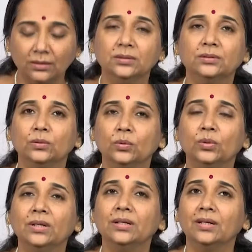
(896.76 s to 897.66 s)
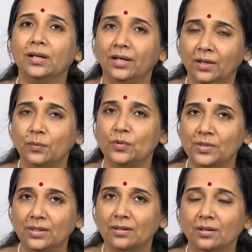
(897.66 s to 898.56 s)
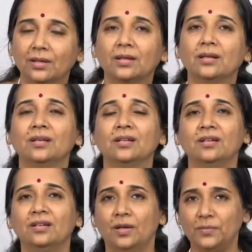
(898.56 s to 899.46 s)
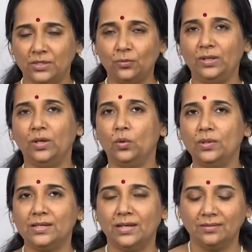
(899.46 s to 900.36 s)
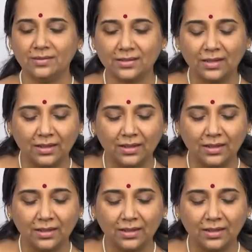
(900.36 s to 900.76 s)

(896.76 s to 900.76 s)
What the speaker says: So in Carnatic music, Hamsadhwani goes like this.